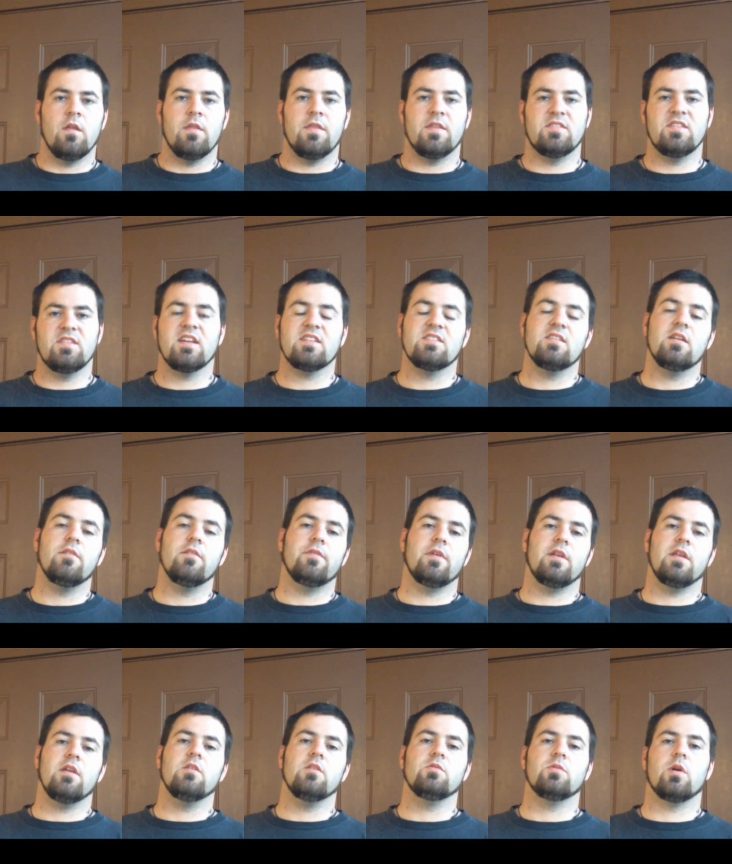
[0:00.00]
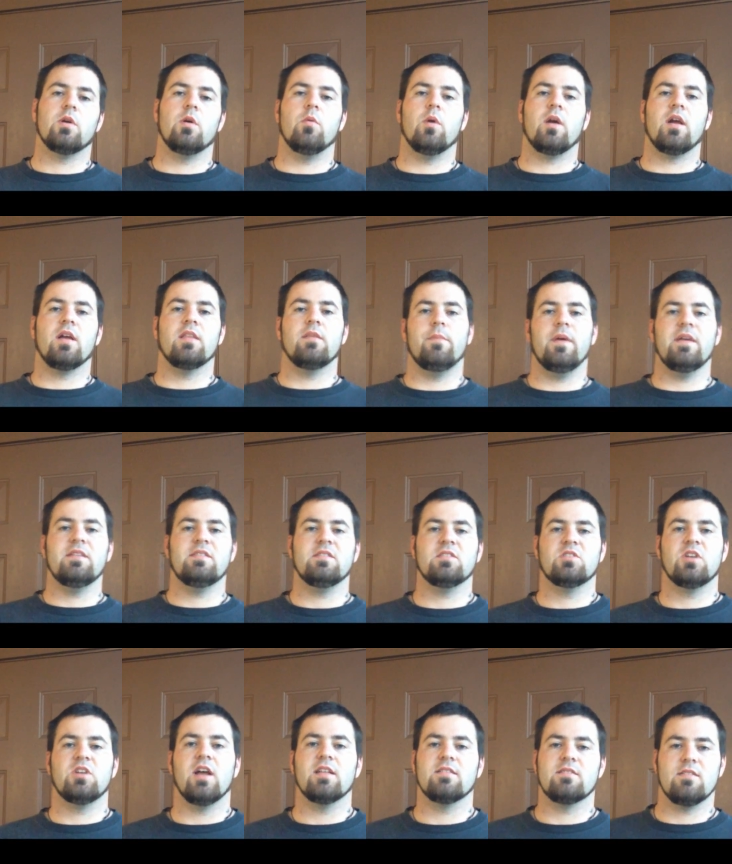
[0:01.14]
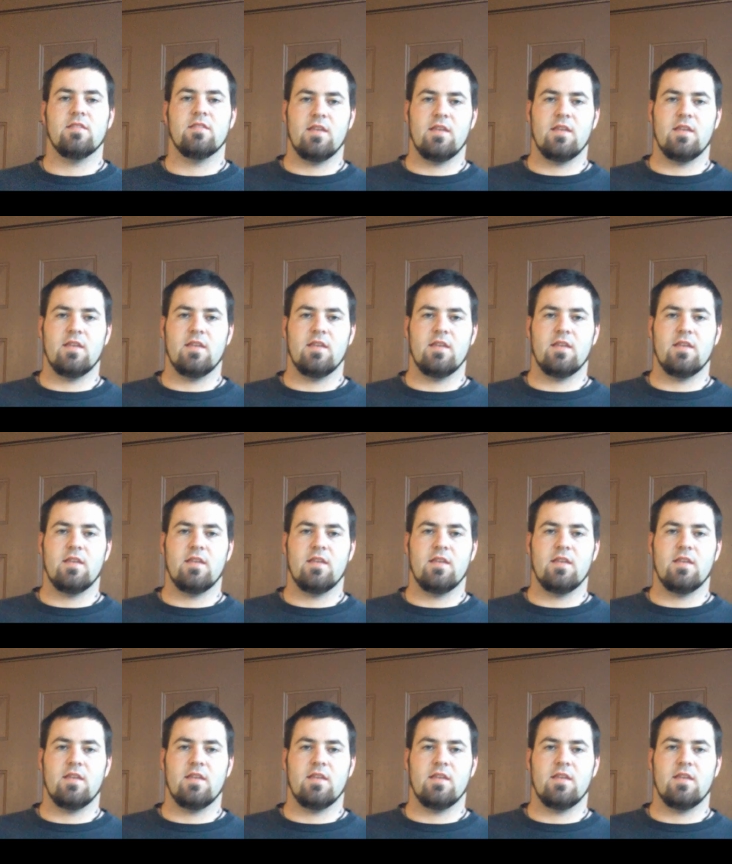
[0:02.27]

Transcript: This next set of videos we're going to work on the basic shots